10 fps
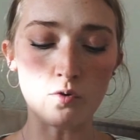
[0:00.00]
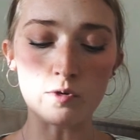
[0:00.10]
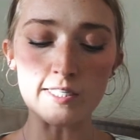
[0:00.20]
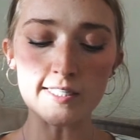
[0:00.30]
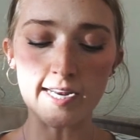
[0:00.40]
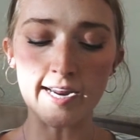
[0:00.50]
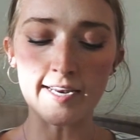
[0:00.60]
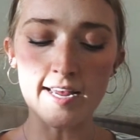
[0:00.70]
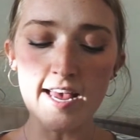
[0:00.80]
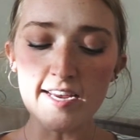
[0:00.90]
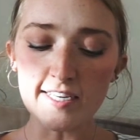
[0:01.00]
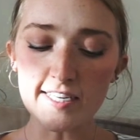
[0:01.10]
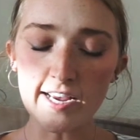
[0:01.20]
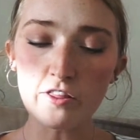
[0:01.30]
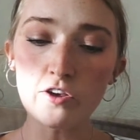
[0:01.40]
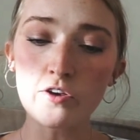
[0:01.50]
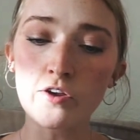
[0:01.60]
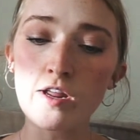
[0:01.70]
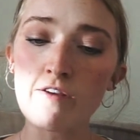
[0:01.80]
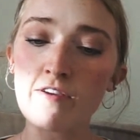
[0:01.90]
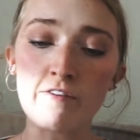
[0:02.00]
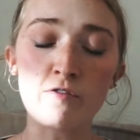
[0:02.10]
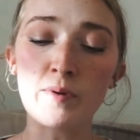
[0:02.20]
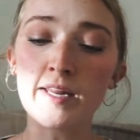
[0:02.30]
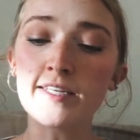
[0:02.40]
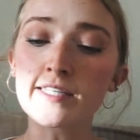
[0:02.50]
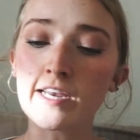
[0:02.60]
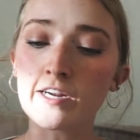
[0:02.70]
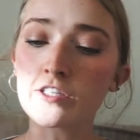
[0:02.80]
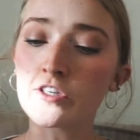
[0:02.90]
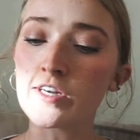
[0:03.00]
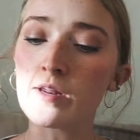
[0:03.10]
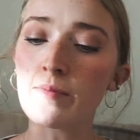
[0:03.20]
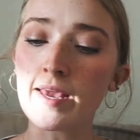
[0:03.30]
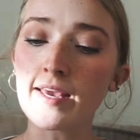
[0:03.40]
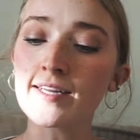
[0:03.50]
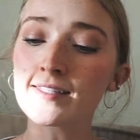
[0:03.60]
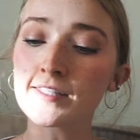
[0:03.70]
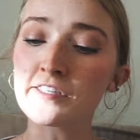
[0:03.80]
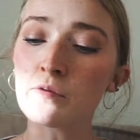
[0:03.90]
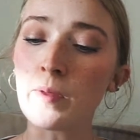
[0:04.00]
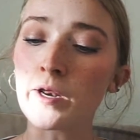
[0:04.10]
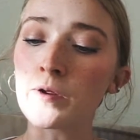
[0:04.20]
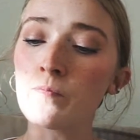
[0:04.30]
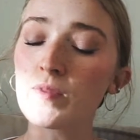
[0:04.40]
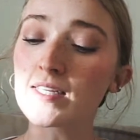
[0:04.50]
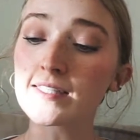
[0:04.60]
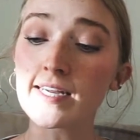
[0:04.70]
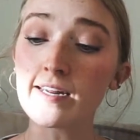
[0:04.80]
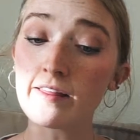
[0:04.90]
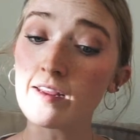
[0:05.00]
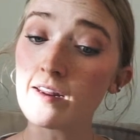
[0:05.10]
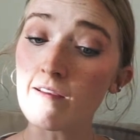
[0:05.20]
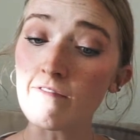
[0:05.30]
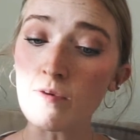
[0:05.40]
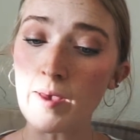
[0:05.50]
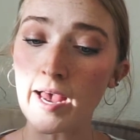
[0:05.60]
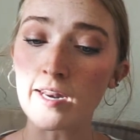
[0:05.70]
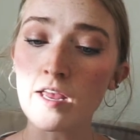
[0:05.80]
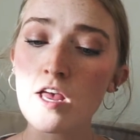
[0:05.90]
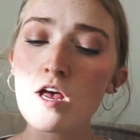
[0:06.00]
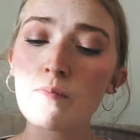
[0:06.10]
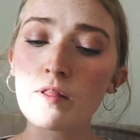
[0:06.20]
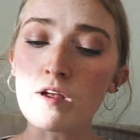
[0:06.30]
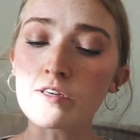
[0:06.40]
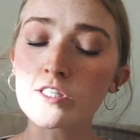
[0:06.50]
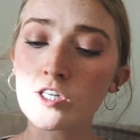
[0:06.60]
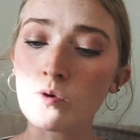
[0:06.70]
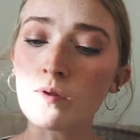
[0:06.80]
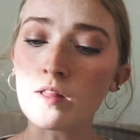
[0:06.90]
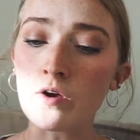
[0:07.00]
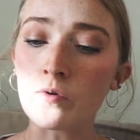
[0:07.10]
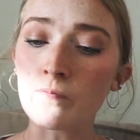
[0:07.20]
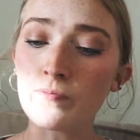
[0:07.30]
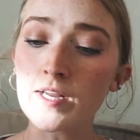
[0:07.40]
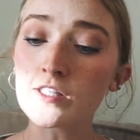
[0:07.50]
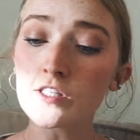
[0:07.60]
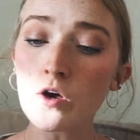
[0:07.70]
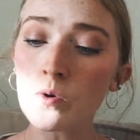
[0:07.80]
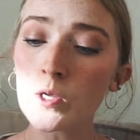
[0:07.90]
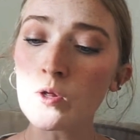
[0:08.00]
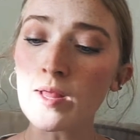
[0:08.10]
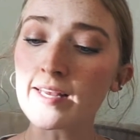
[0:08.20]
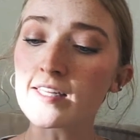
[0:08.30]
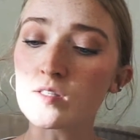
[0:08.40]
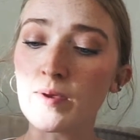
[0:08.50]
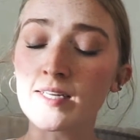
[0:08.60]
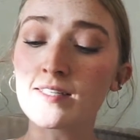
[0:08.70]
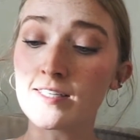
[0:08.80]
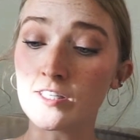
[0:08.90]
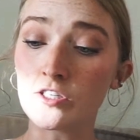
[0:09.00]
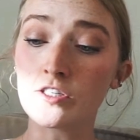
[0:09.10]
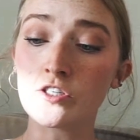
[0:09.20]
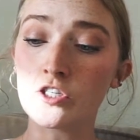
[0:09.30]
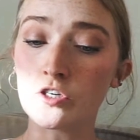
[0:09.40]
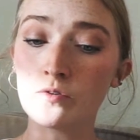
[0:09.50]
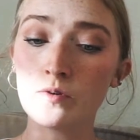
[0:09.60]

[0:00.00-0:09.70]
or design, to take the good of everybody's character and make it still better, and say nothing of the bad, belongs to you alone. And so you like this man's sisters too,